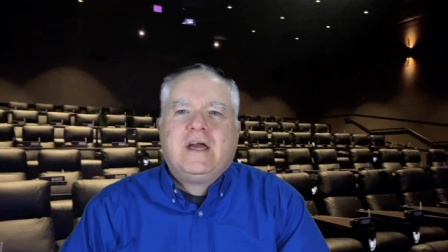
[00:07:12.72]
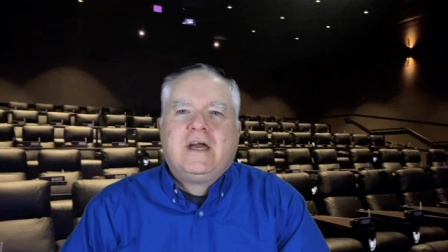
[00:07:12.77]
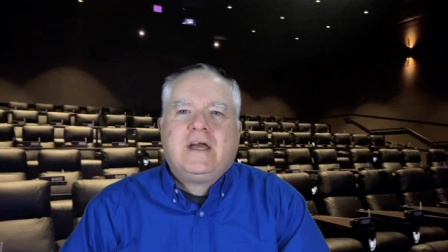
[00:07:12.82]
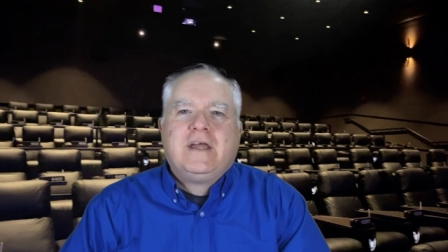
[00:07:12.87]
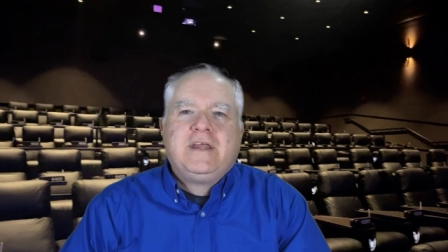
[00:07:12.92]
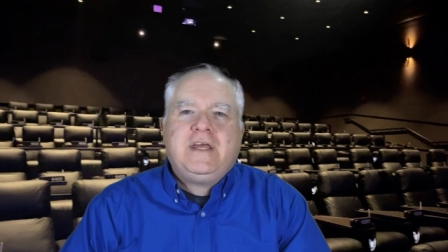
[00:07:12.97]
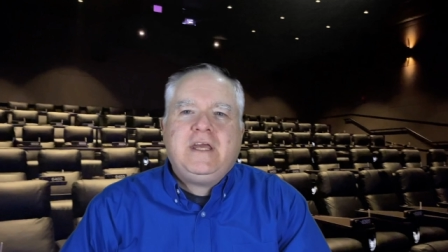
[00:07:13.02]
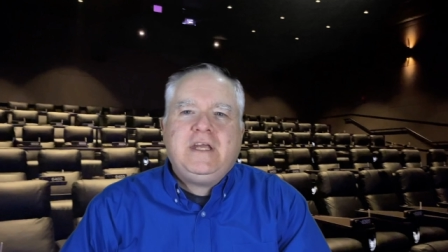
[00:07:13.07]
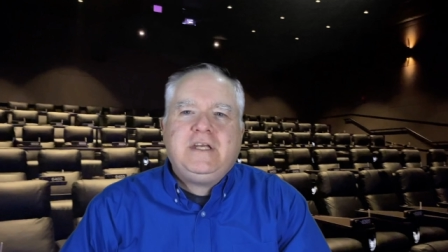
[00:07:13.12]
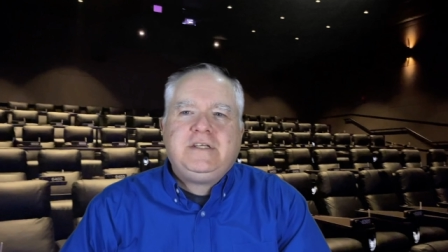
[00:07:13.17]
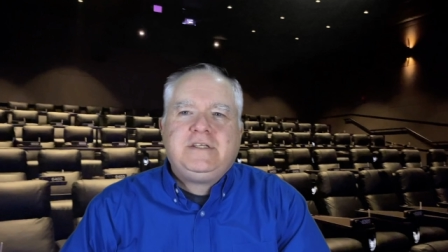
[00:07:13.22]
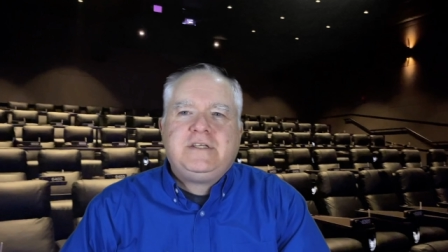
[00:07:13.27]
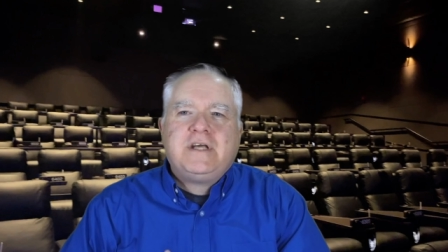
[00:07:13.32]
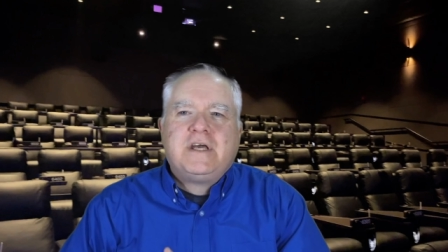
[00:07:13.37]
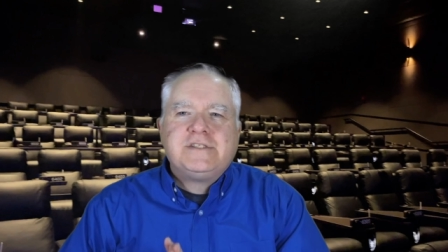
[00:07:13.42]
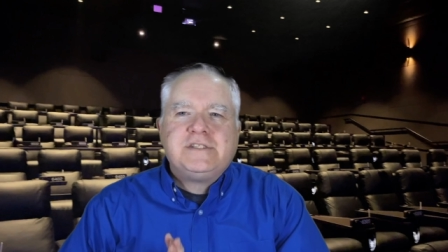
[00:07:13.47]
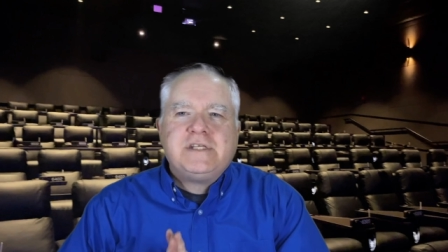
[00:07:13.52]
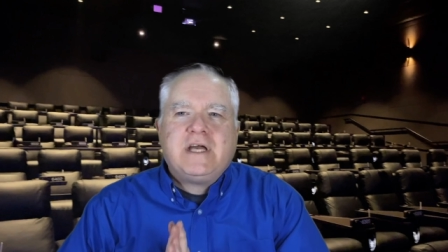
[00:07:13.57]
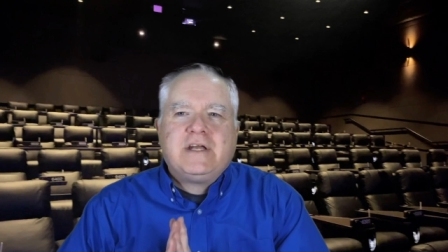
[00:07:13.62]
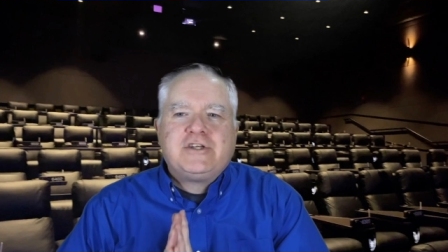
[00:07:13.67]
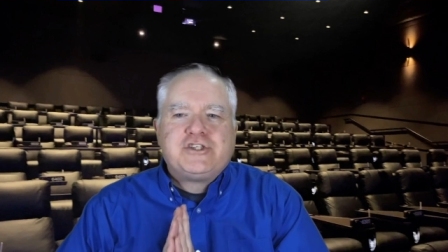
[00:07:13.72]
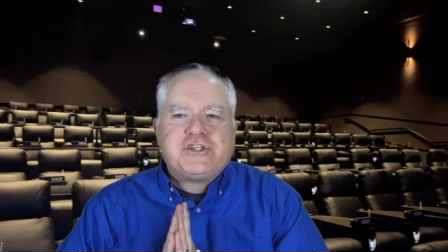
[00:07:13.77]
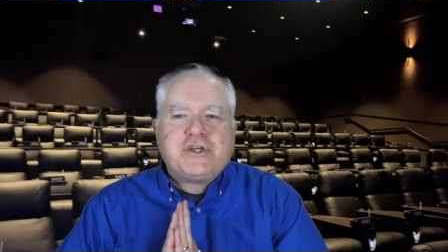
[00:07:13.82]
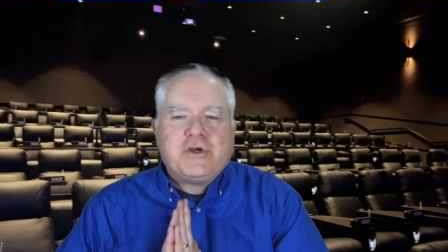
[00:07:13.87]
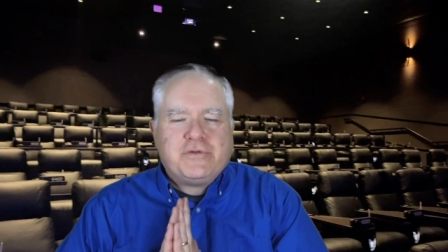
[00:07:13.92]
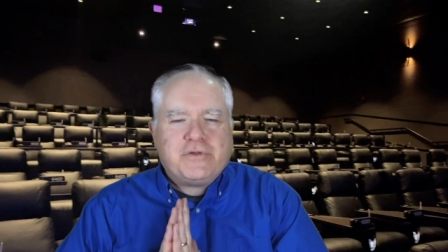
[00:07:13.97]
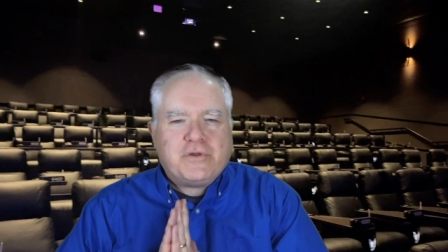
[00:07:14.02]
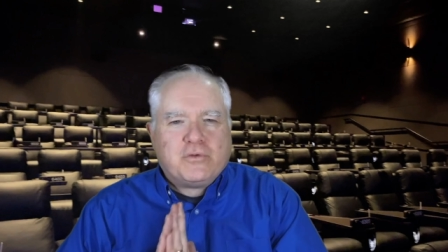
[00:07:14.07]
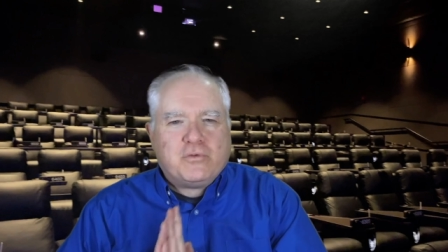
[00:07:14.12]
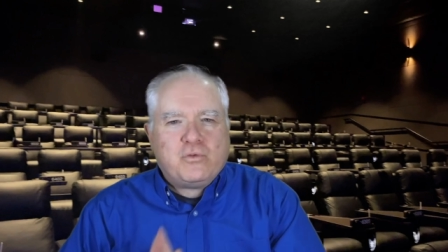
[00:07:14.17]
He does not
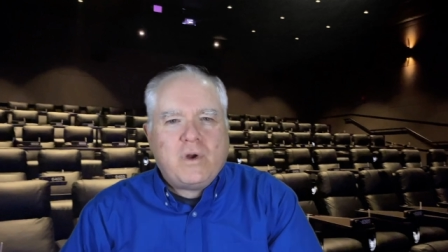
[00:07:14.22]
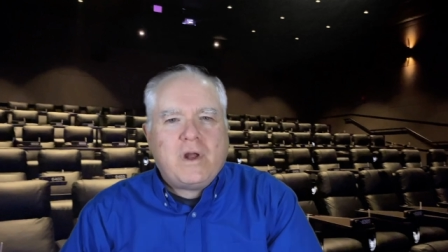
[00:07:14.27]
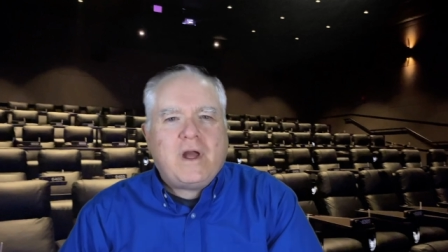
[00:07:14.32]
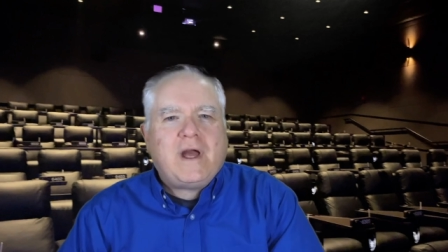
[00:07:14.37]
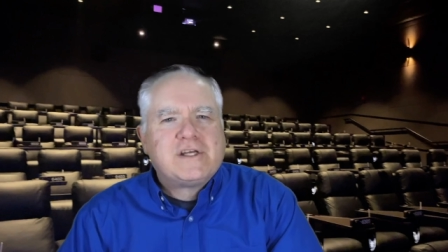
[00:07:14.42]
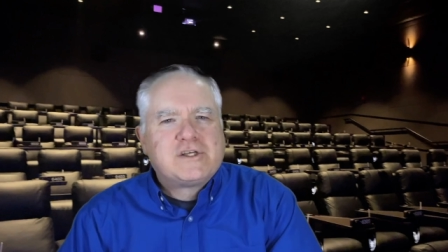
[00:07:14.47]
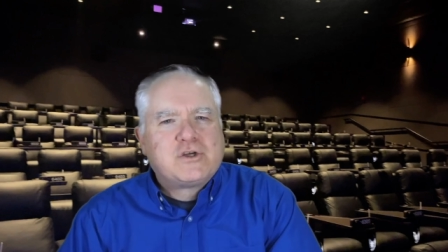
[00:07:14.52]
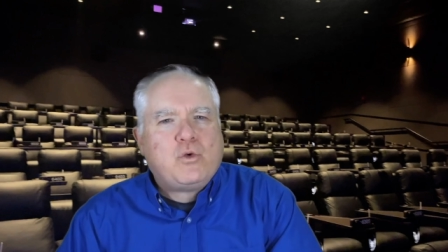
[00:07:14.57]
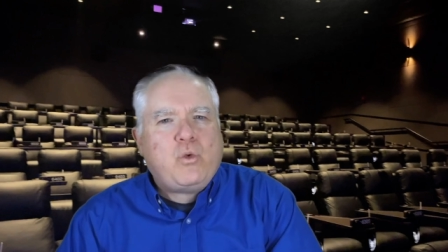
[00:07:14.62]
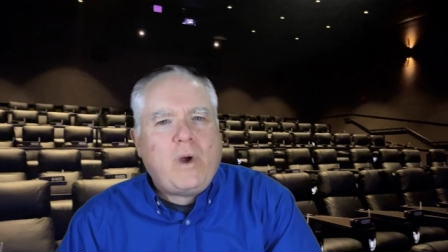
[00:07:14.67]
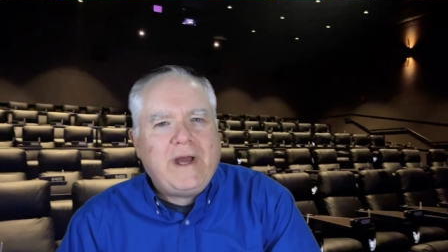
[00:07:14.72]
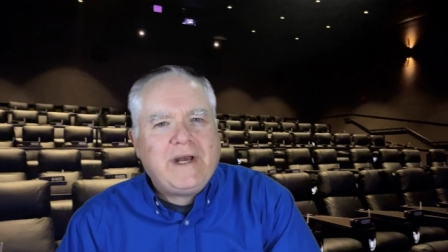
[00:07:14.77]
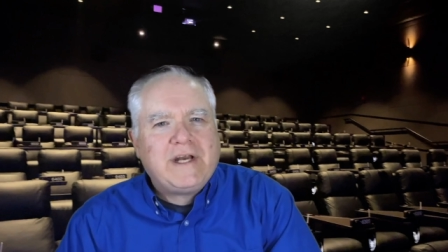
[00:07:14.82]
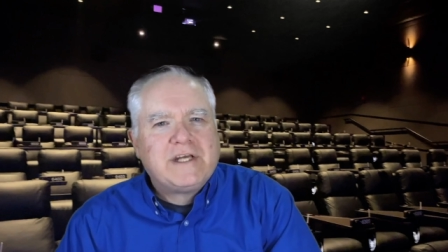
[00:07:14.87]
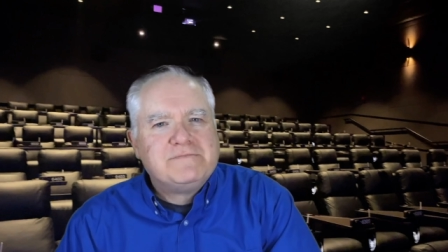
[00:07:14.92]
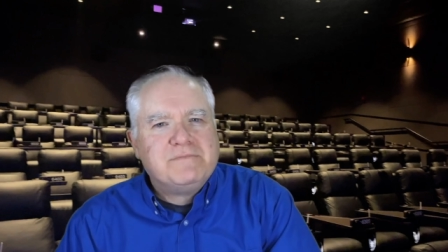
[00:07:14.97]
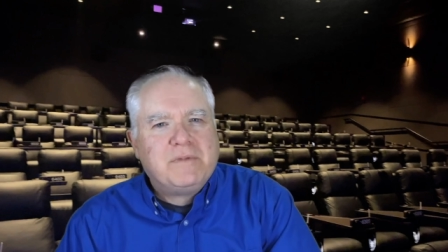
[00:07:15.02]
show quite as